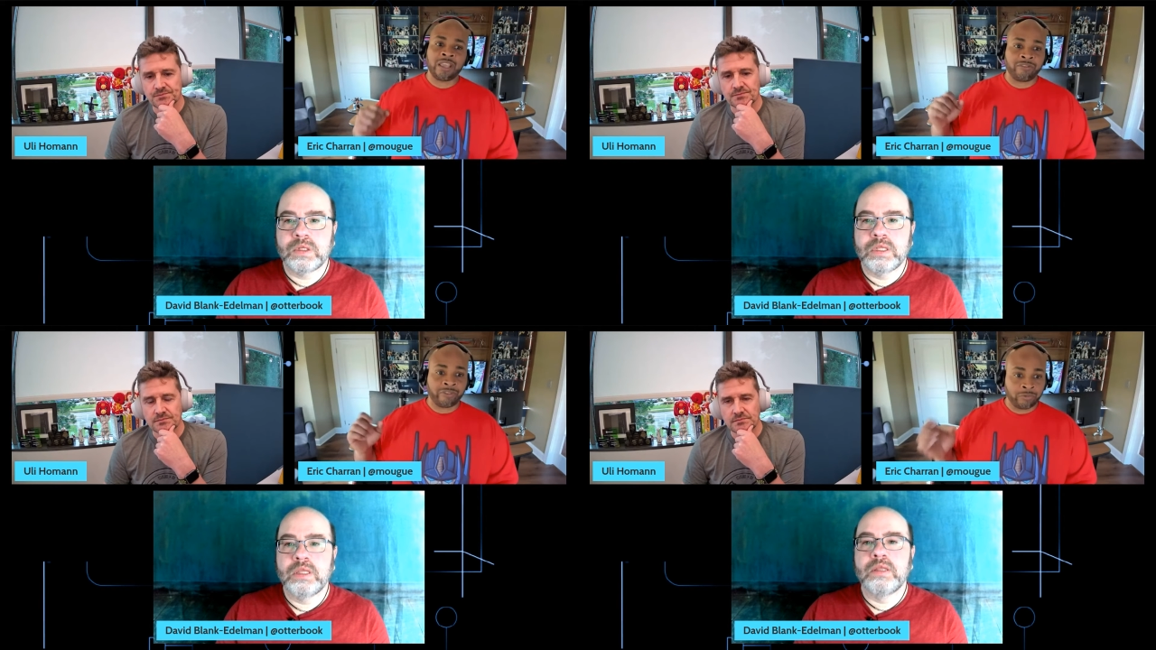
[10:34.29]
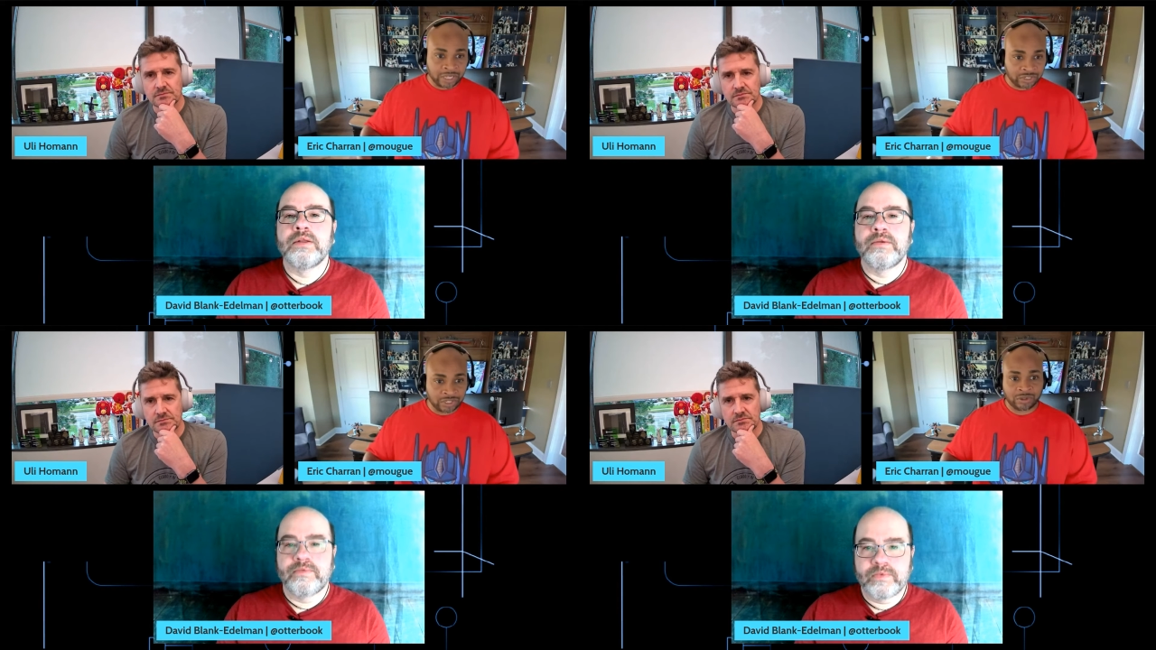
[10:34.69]
Speaker 1: If a
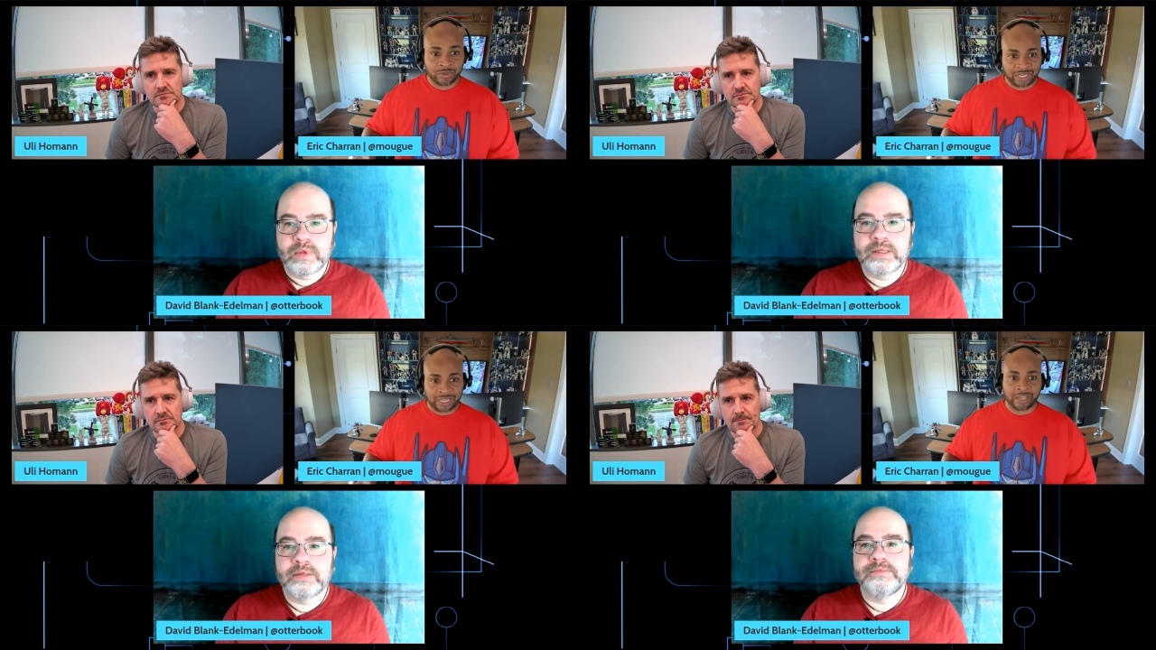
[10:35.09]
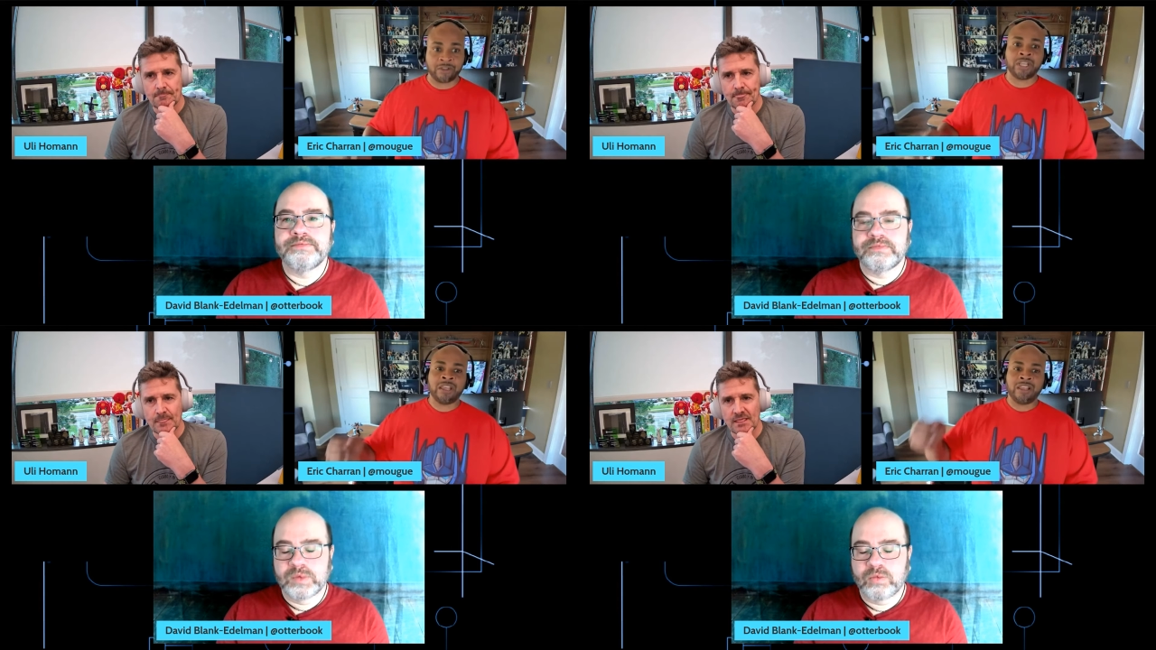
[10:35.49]
region goes
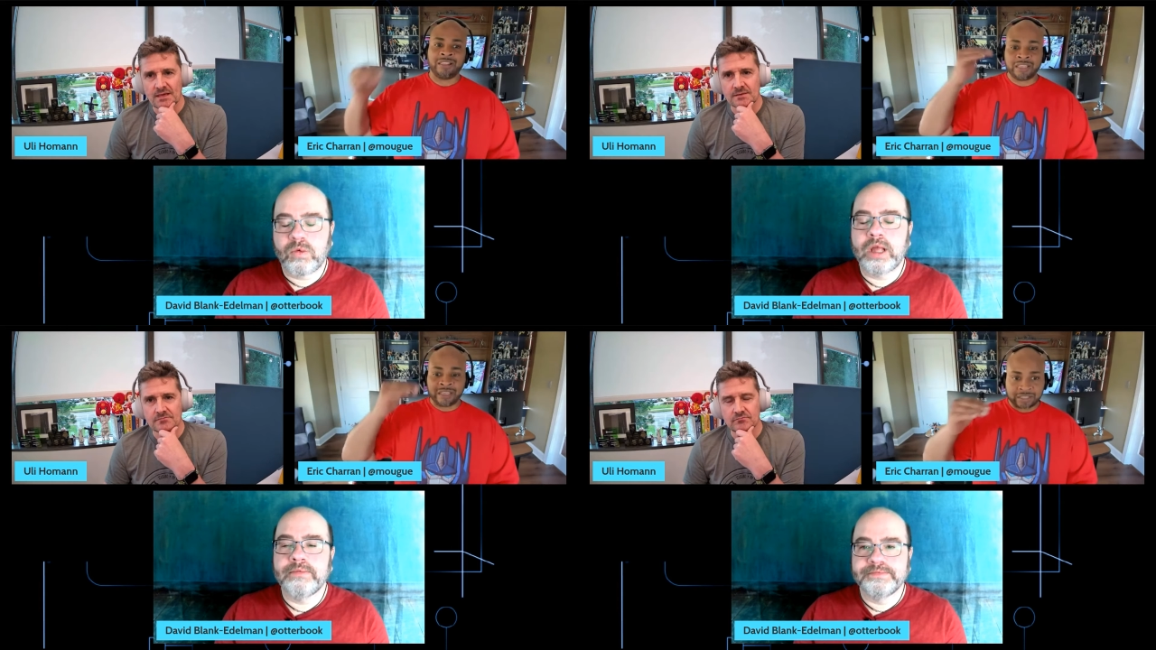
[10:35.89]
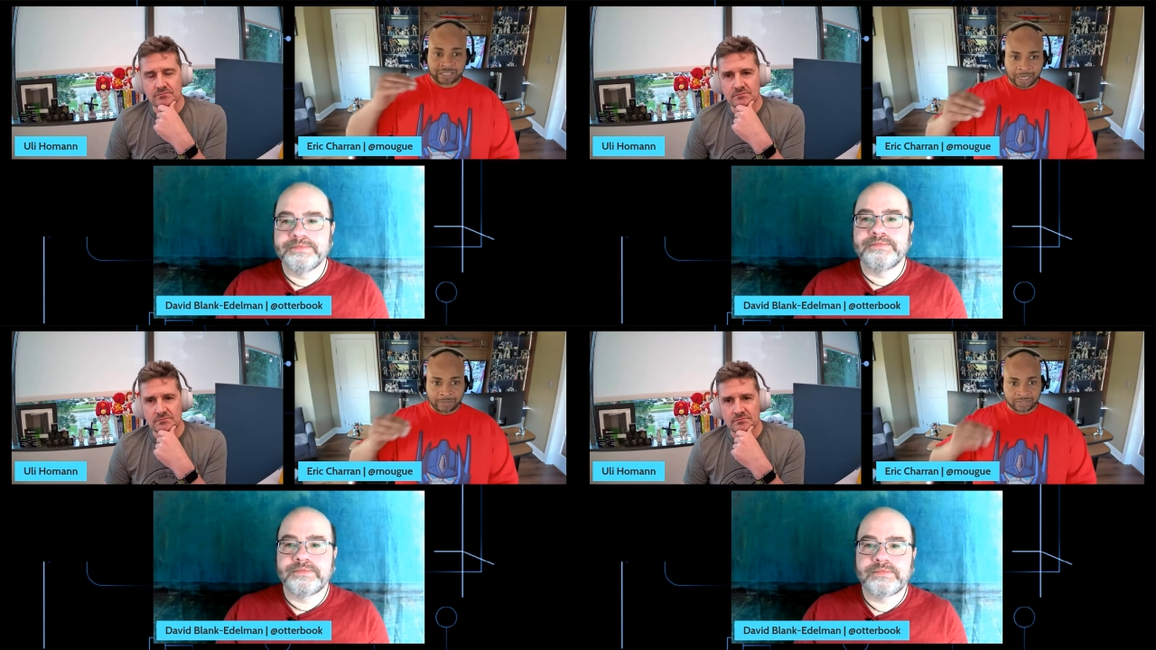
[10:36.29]
down, right. these
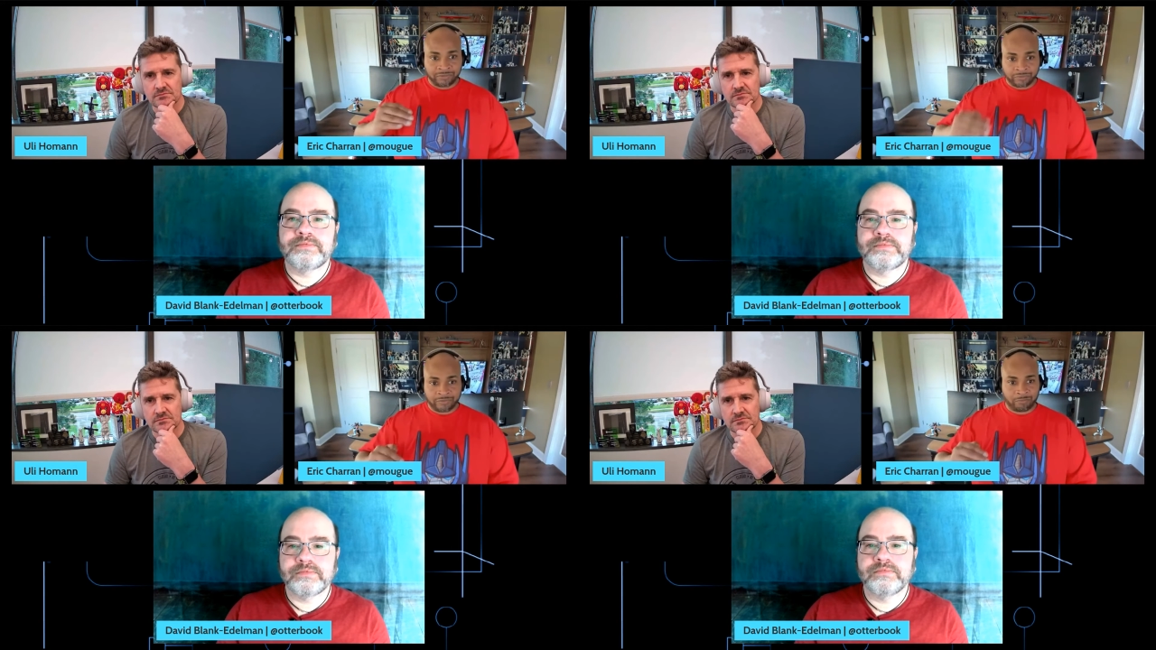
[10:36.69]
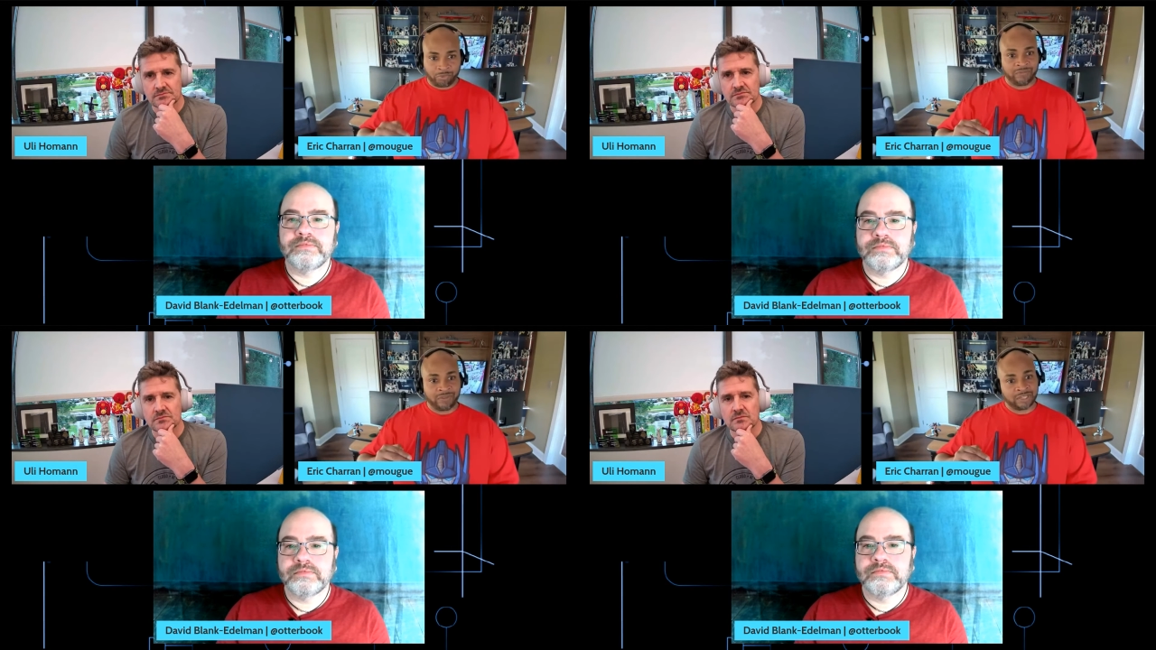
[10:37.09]
types of
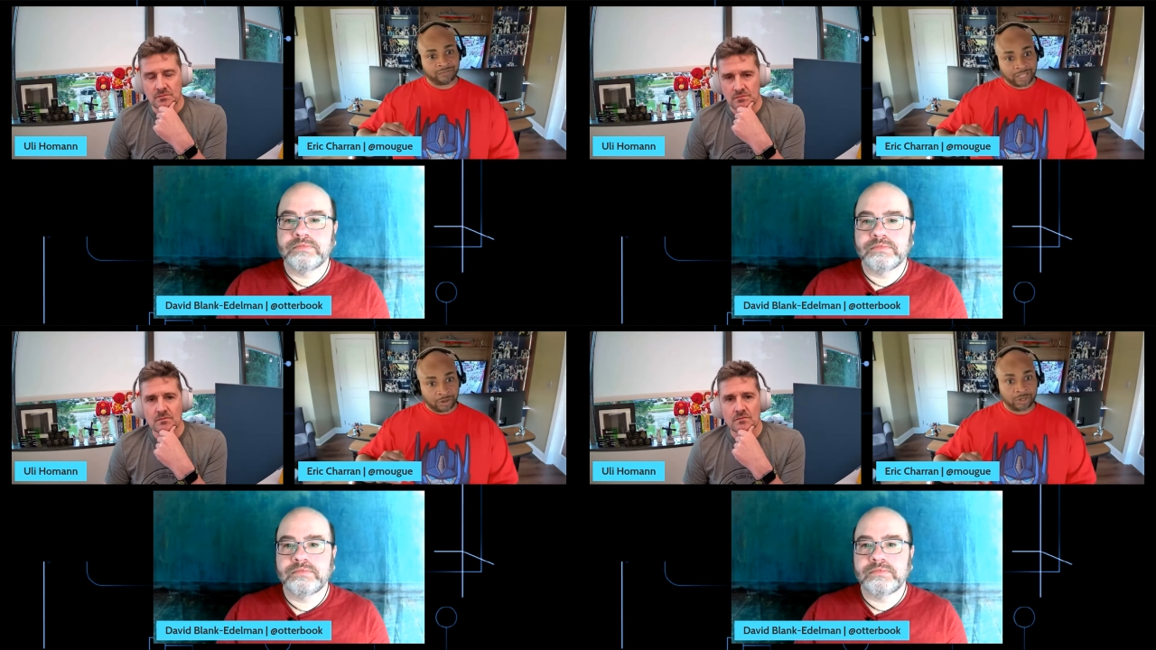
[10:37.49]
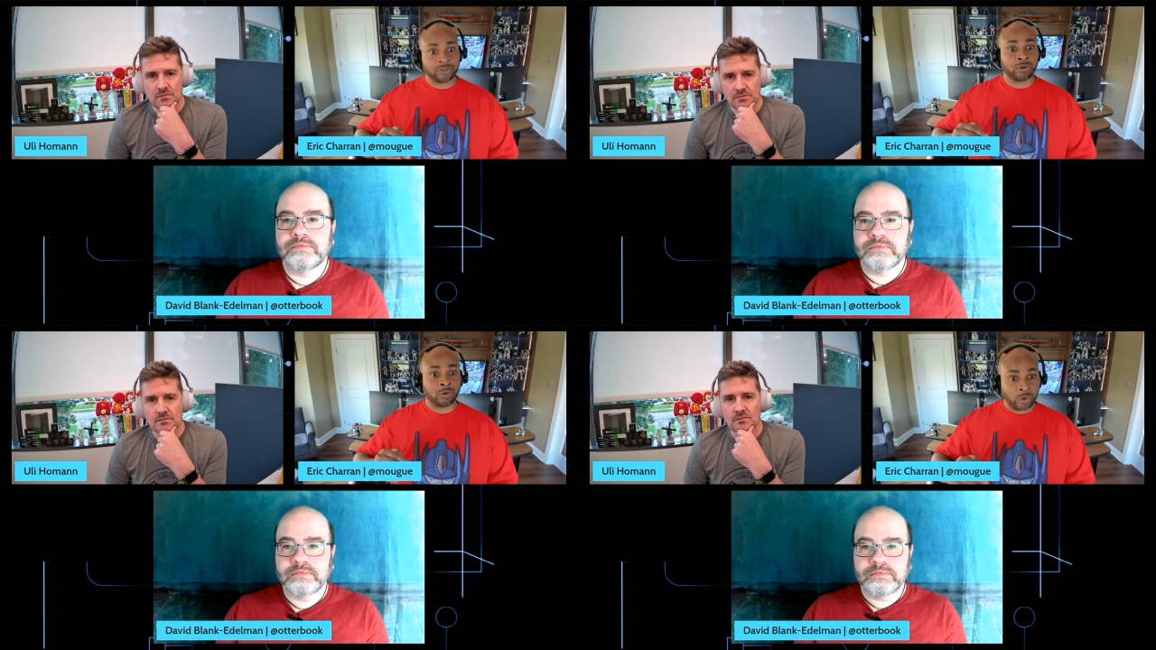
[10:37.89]
previous
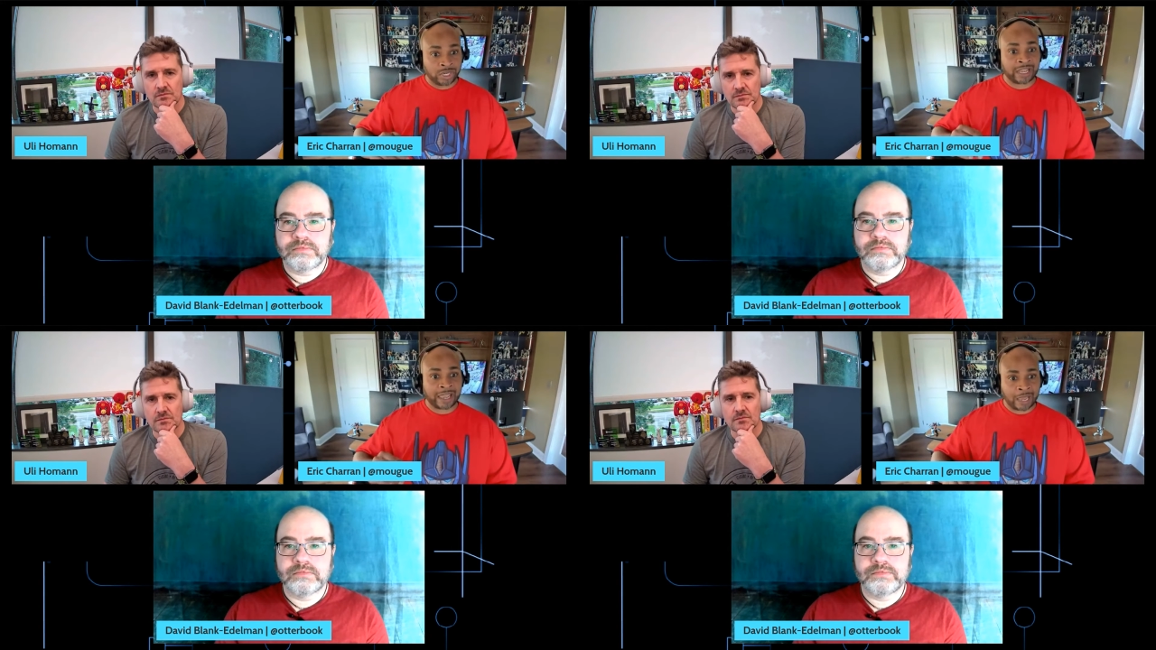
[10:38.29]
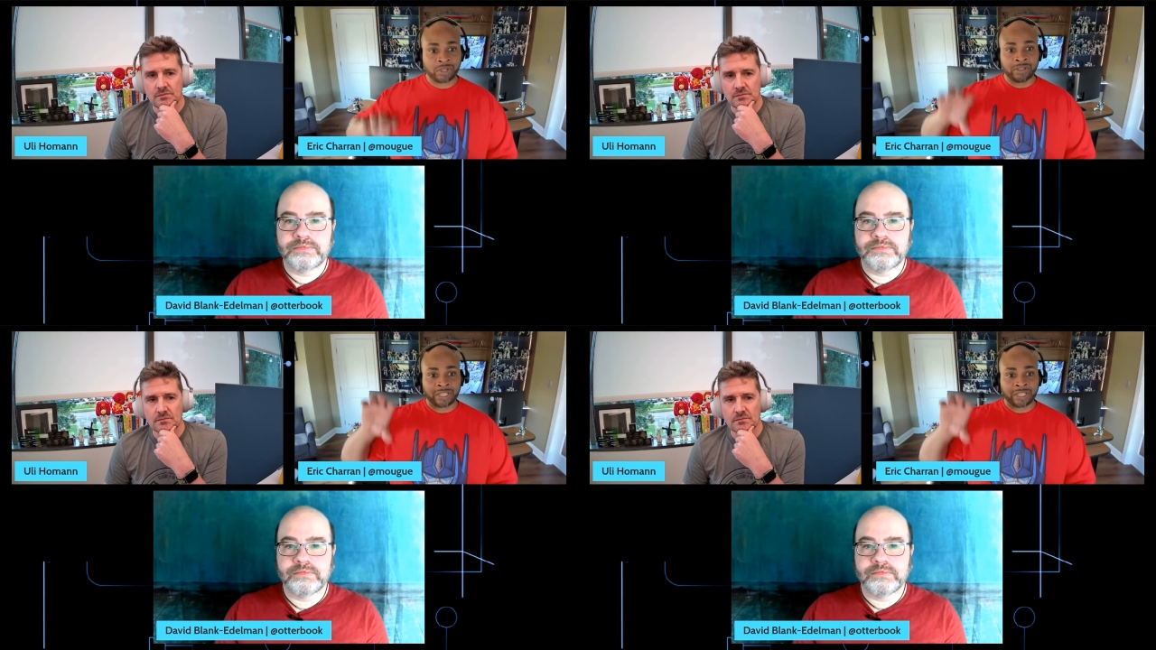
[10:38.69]
failures are going to happen.